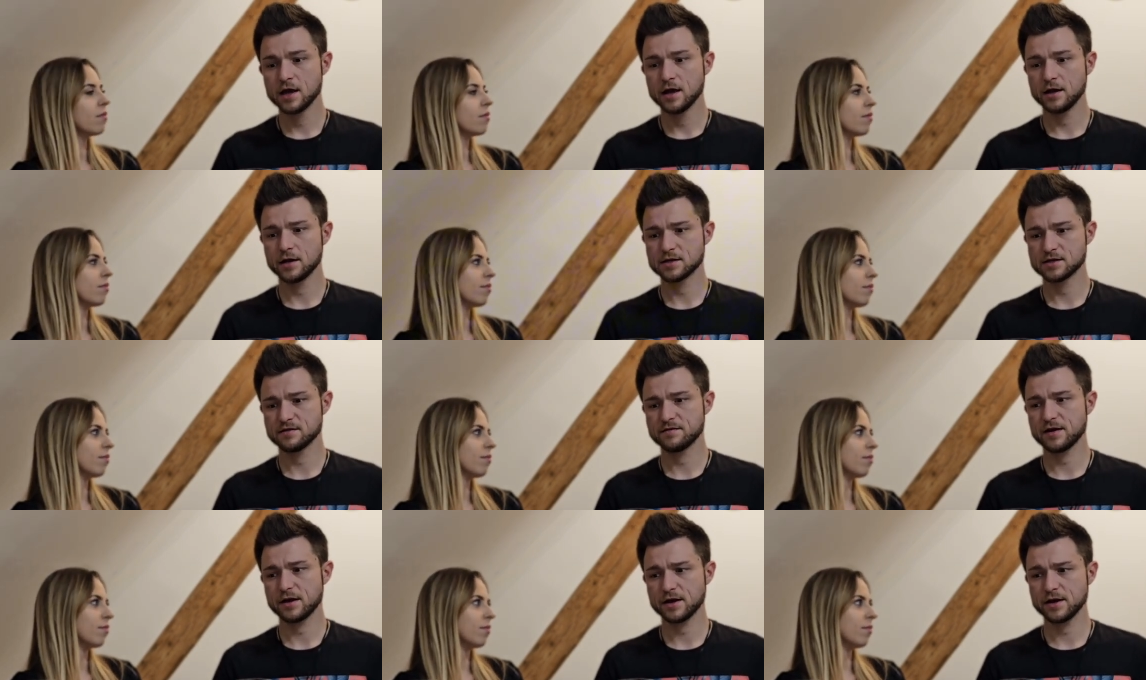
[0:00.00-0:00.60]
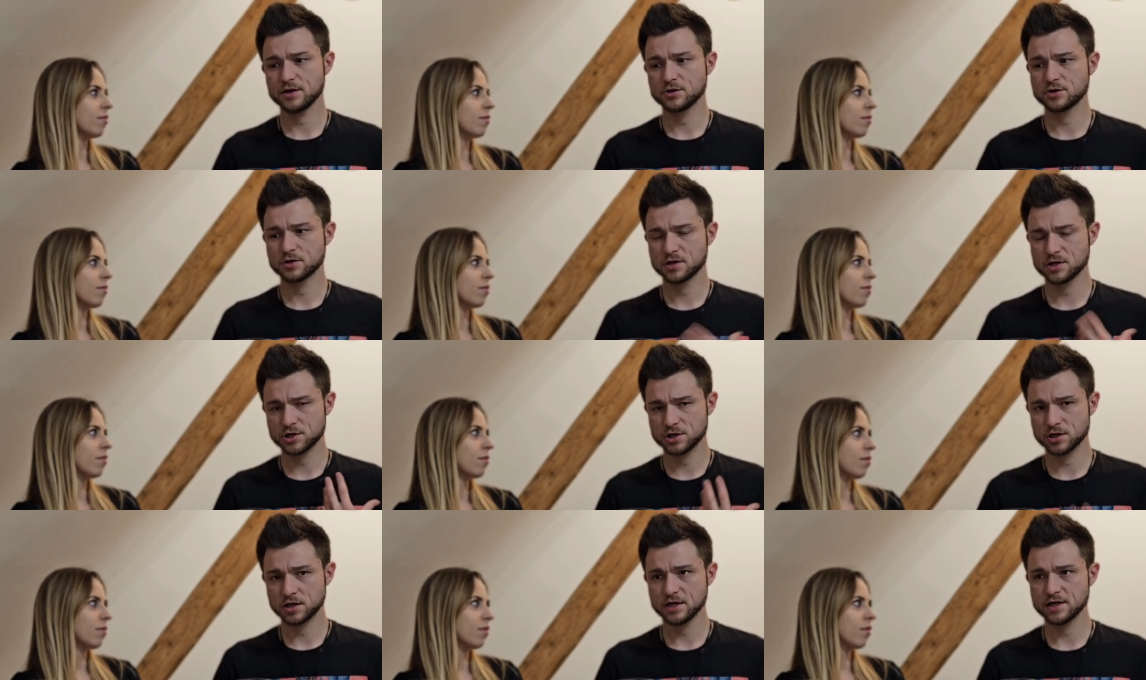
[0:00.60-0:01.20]
Speaker 1: It is a very
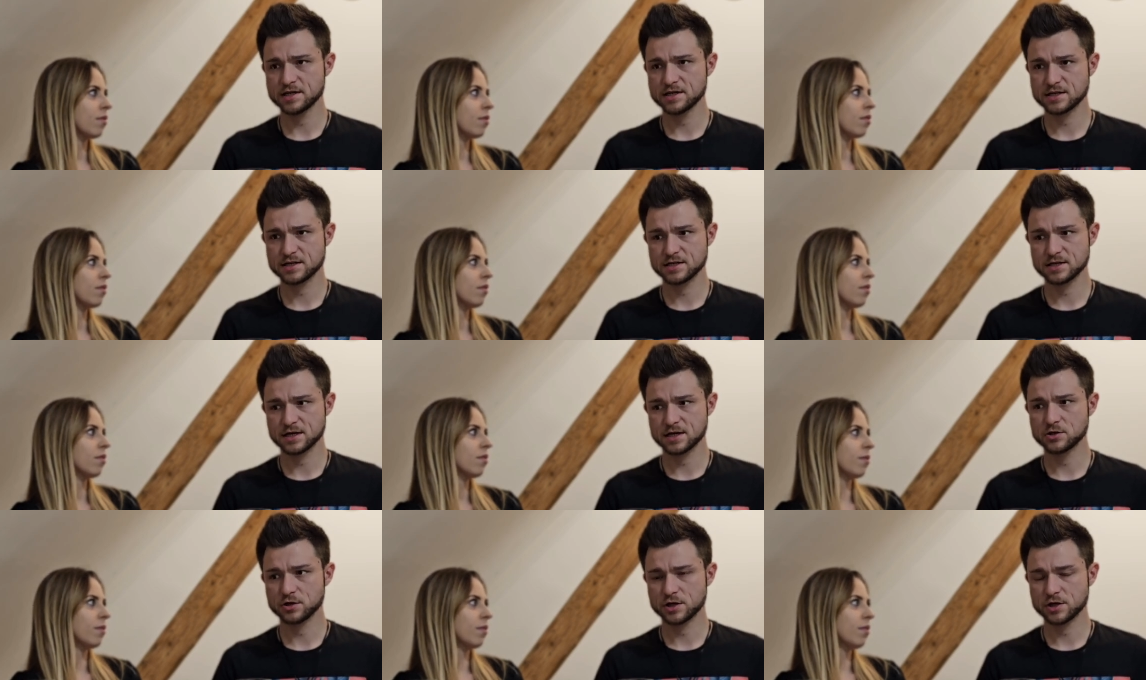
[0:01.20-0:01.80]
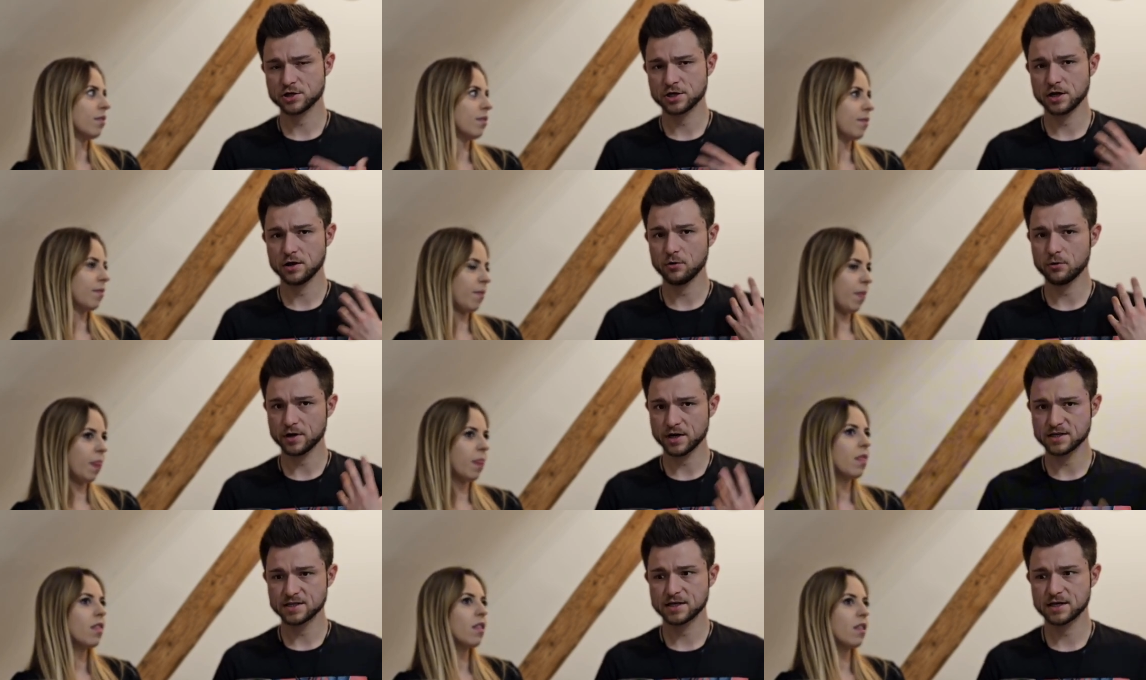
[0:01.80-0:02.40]
traditionalist, uh, traditionally
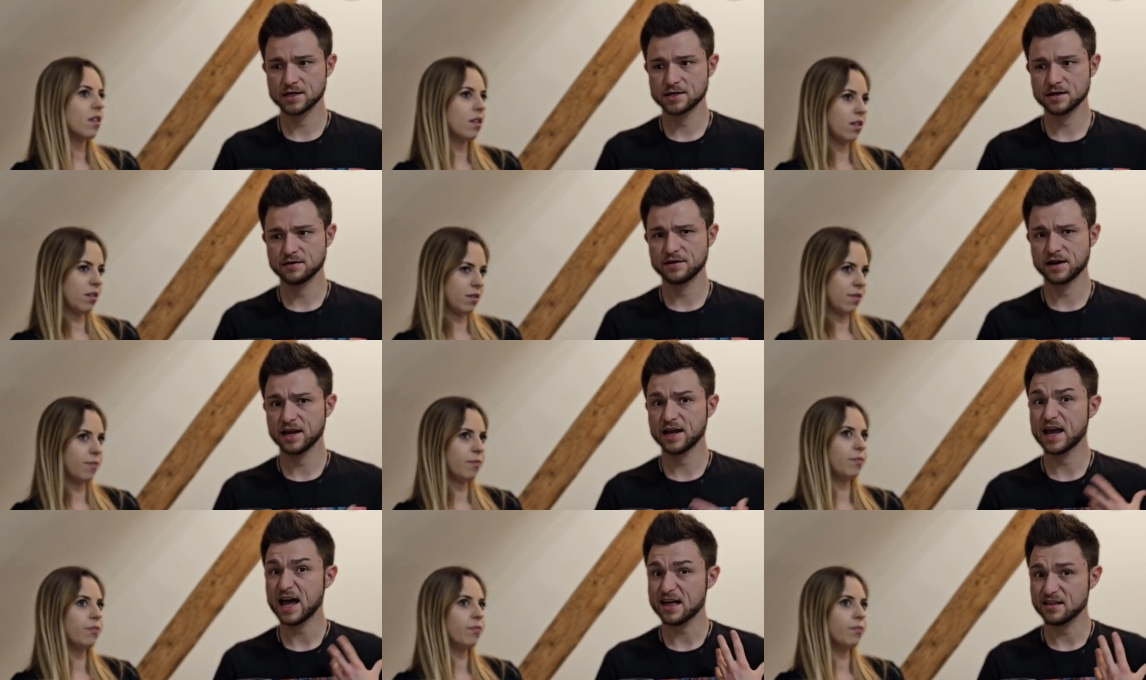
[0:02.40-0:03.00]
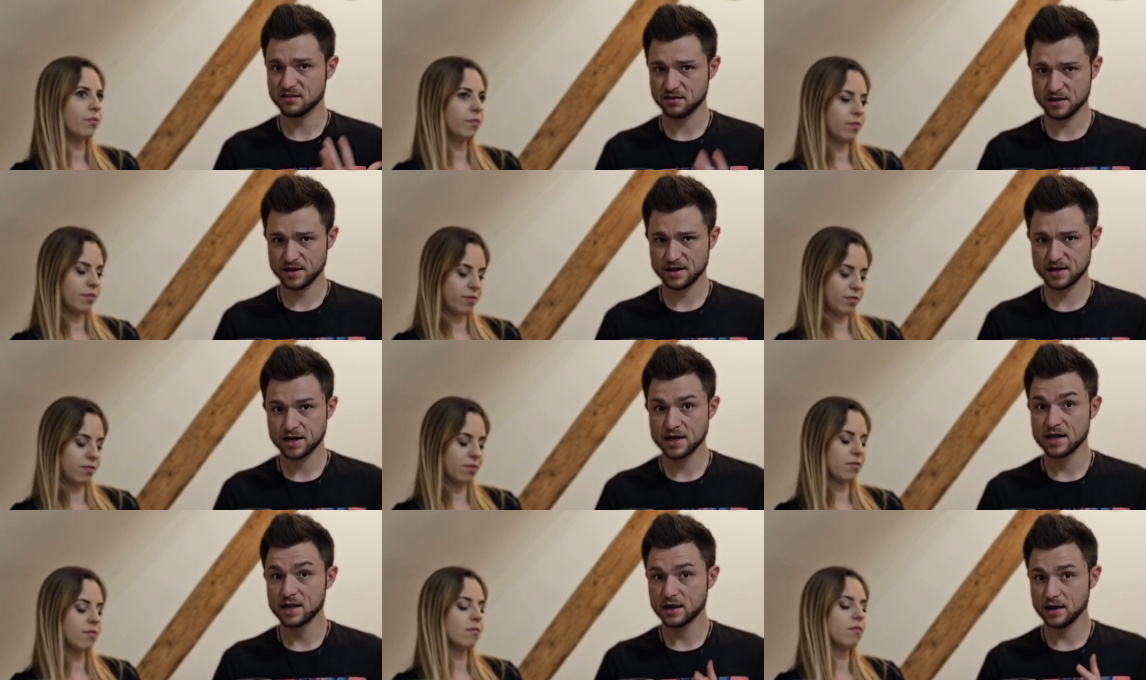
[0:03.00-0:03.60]
oriented, a very
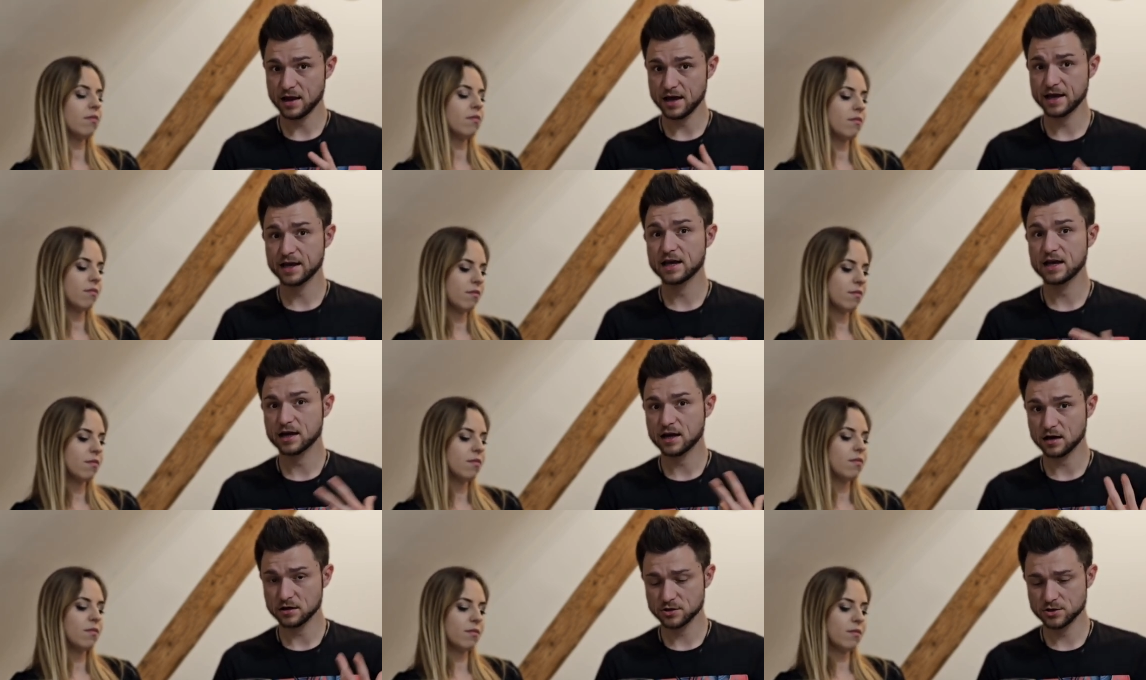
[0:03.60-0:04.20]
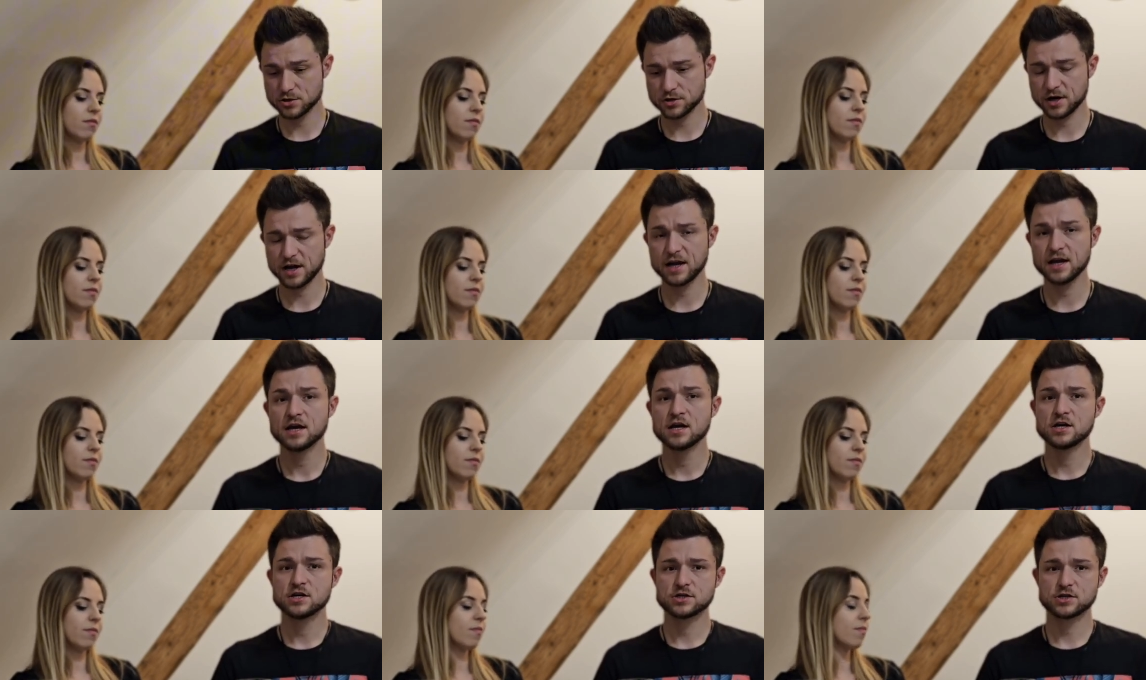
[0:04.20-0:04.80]
Catholic like country.